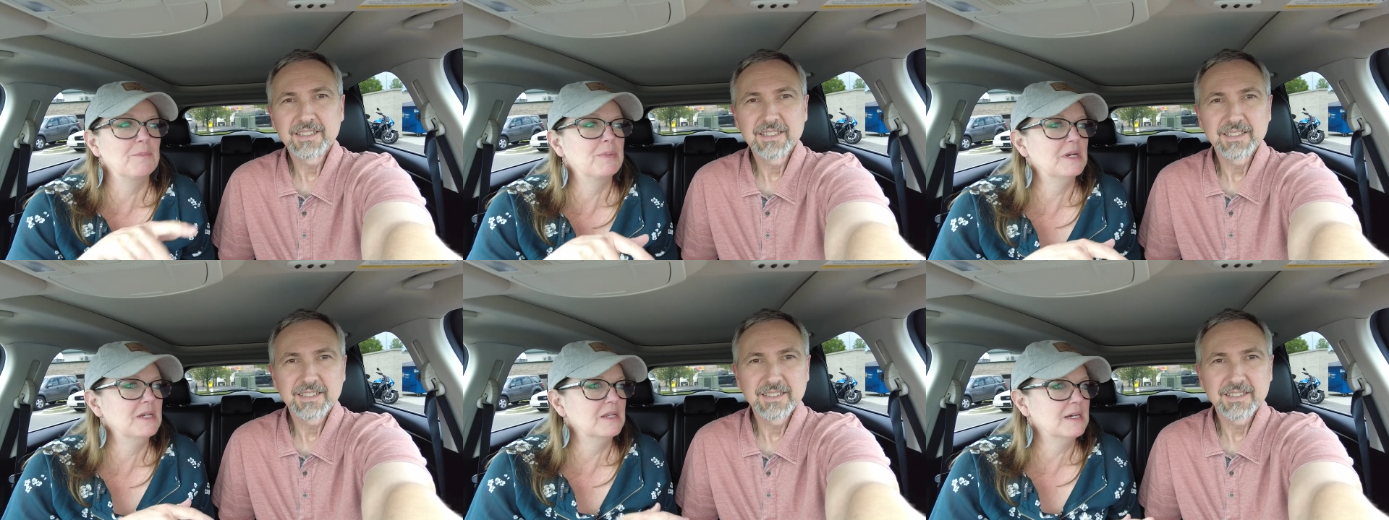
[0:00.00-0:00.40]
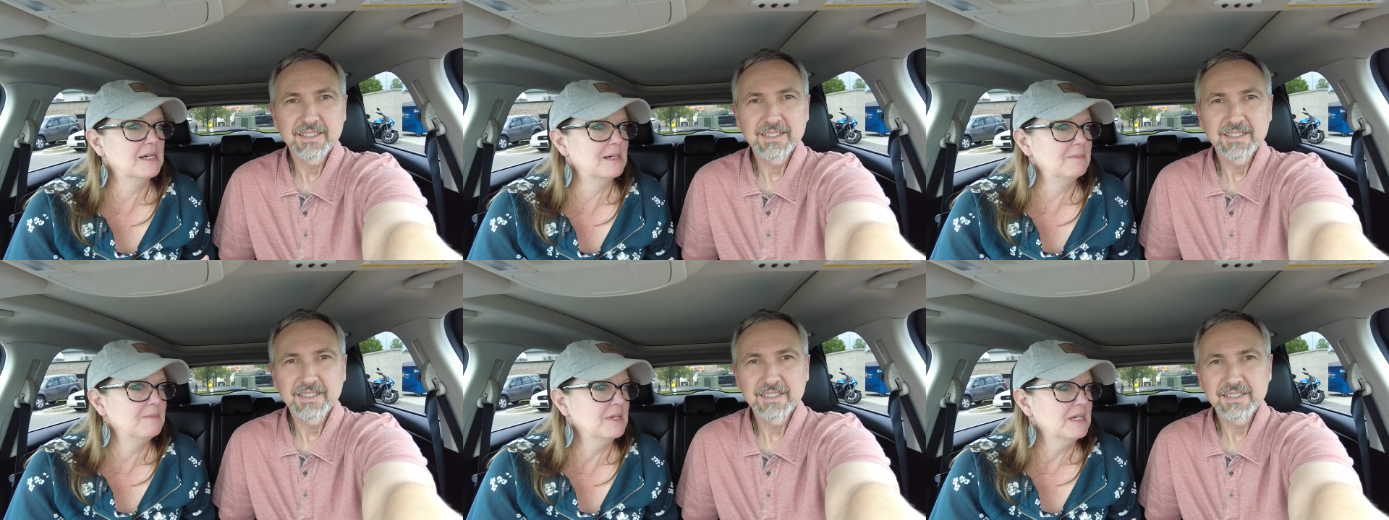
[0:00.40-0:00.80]
Speaker 1: But
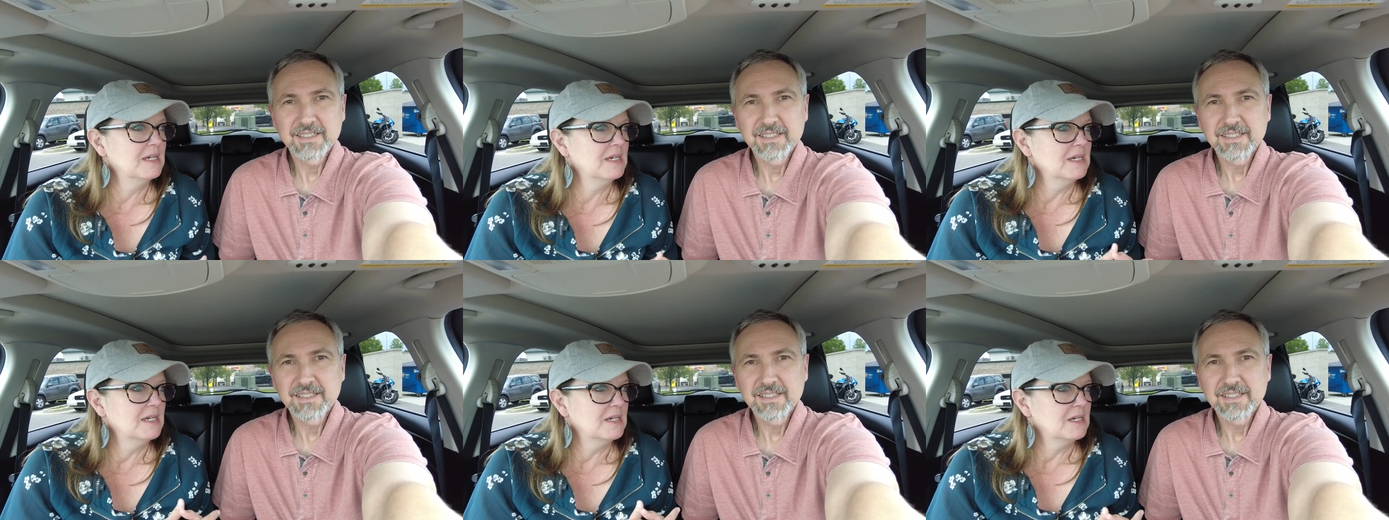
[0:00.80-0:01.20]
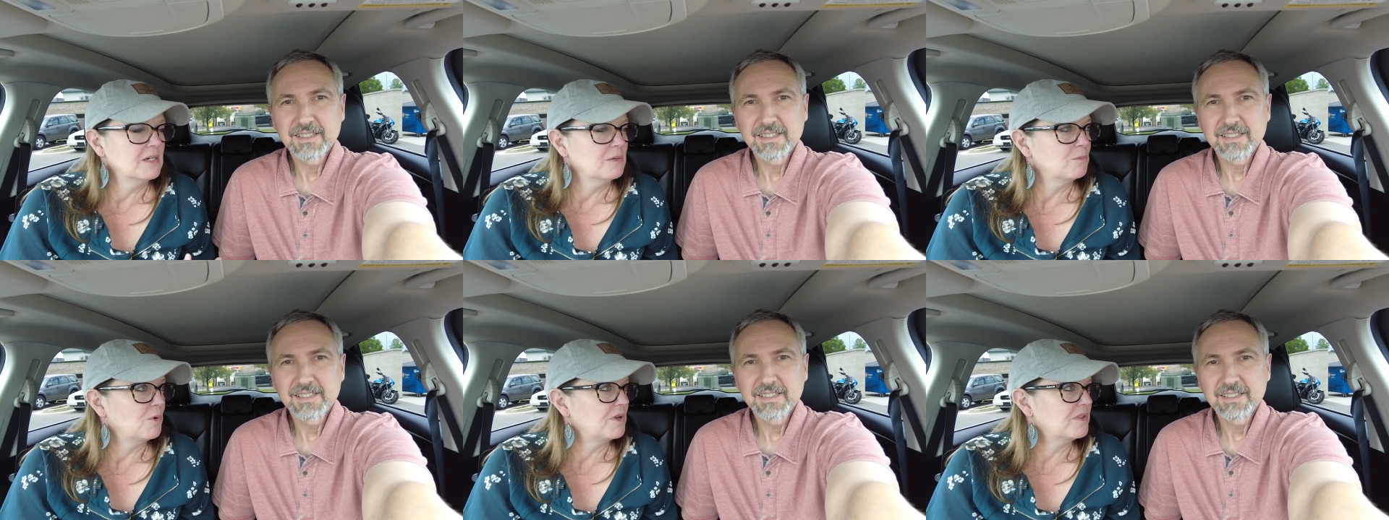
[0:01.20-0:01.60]
um,
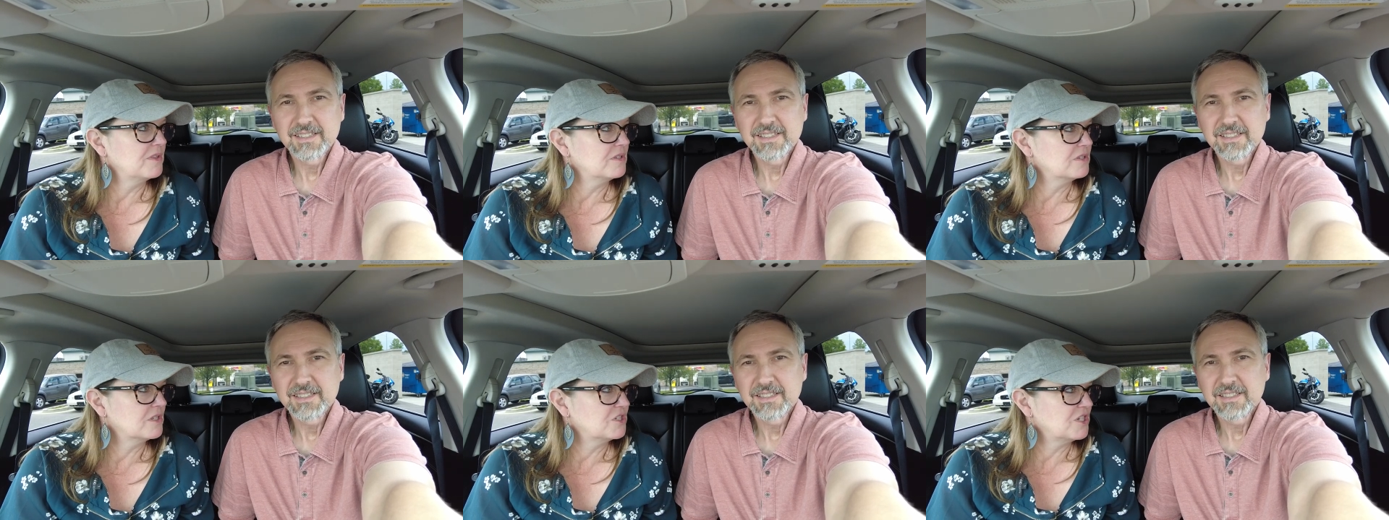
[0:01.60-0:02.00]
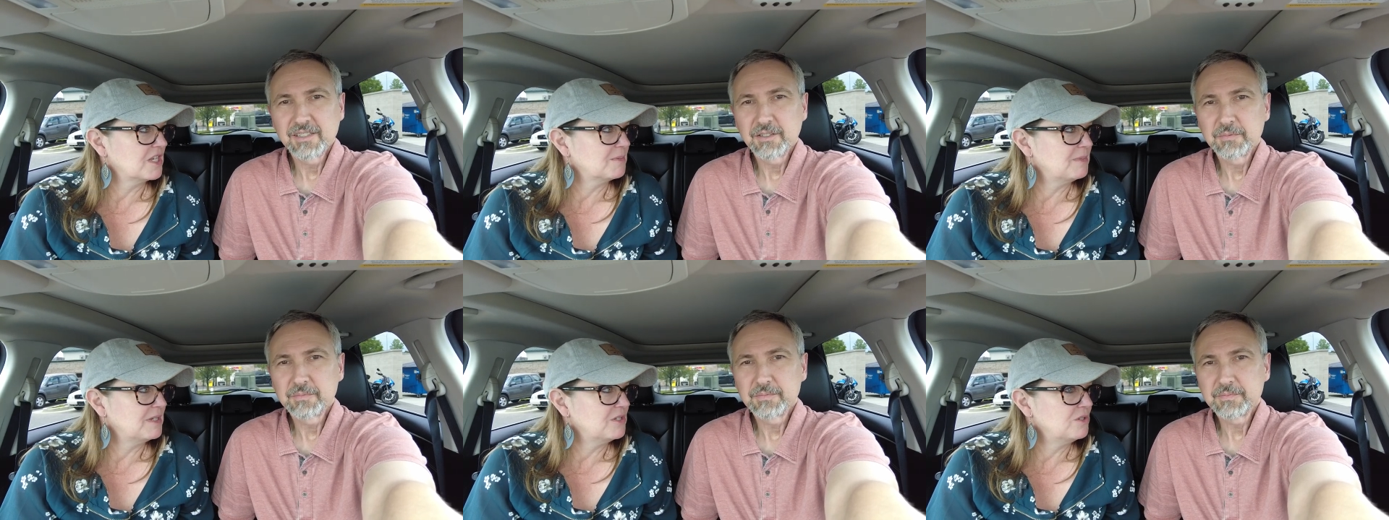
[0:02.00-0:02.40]
one of the the
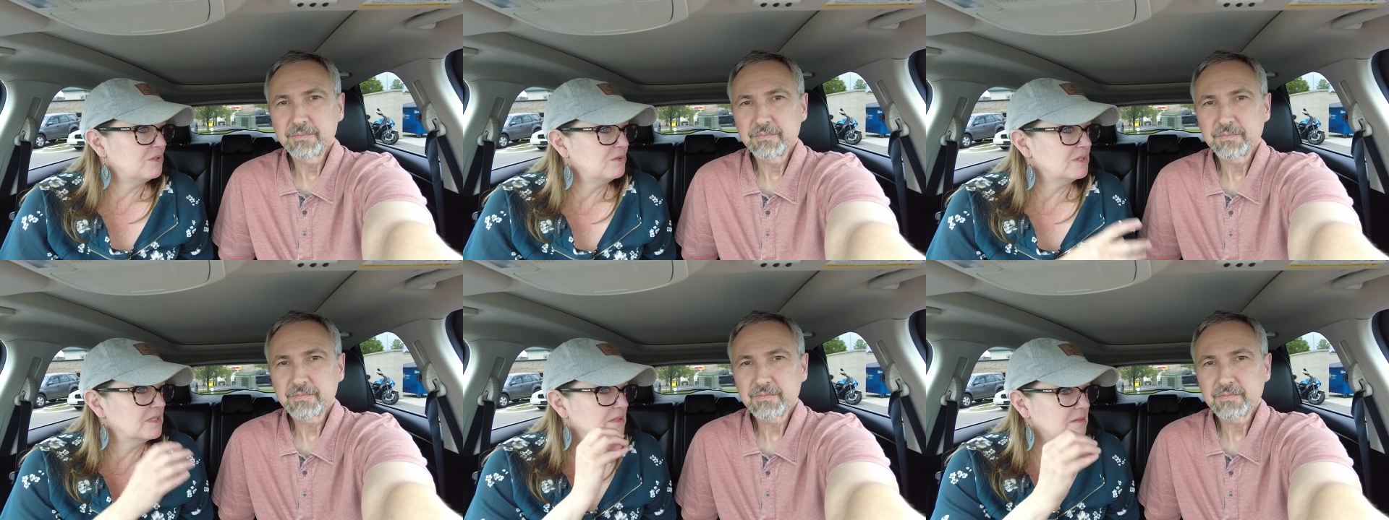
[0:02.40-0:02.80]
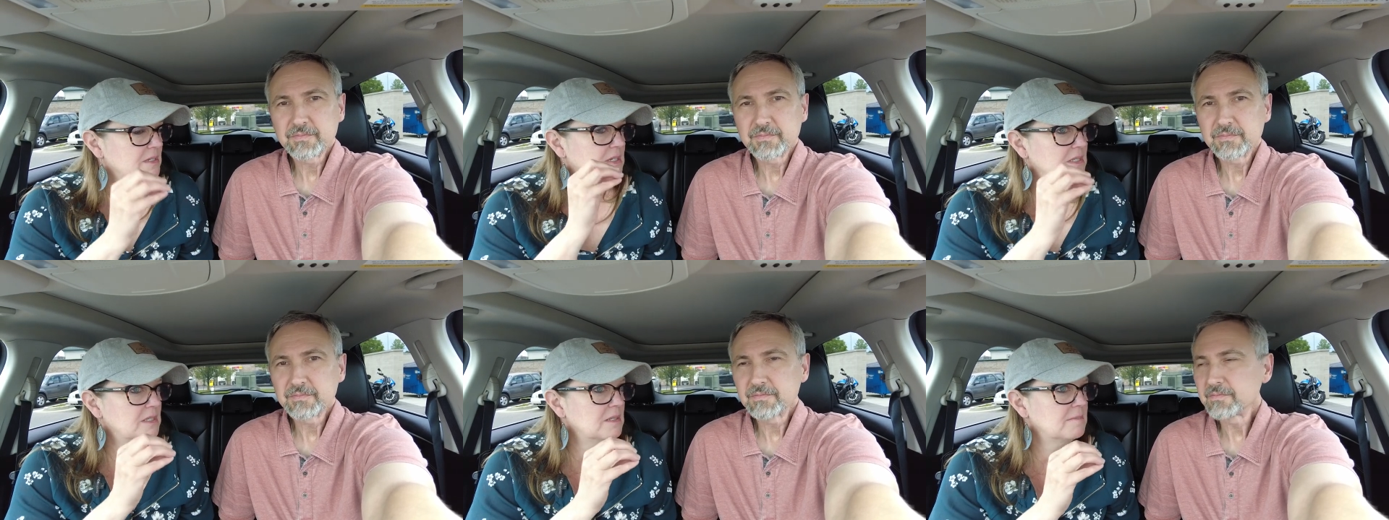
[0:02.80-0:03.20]
gentlemen who was
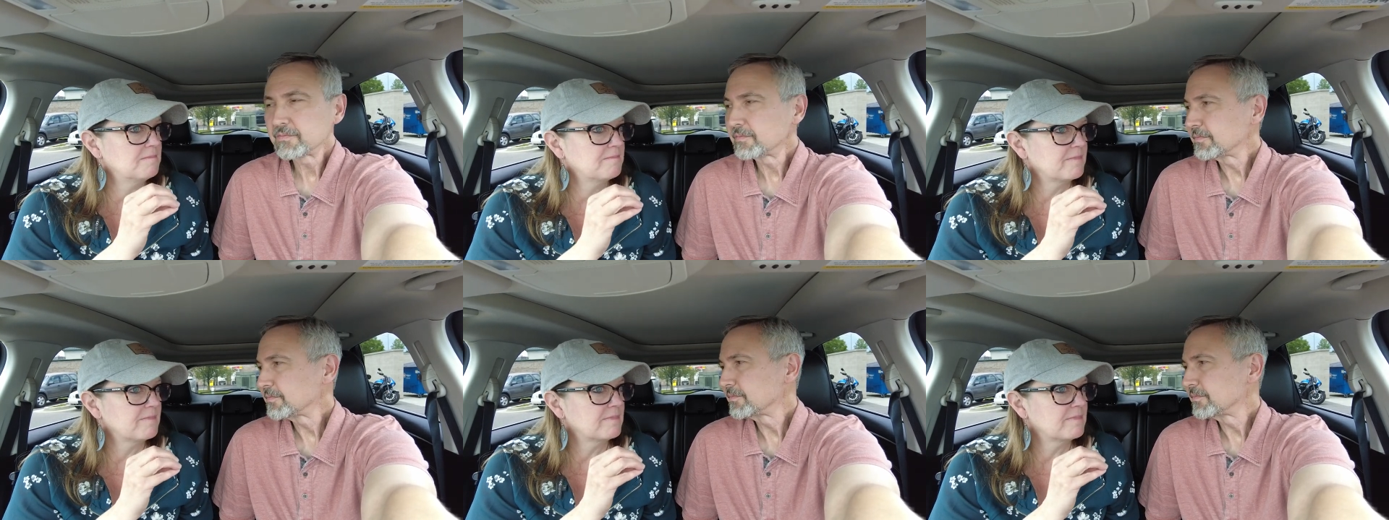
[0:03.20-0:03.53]
in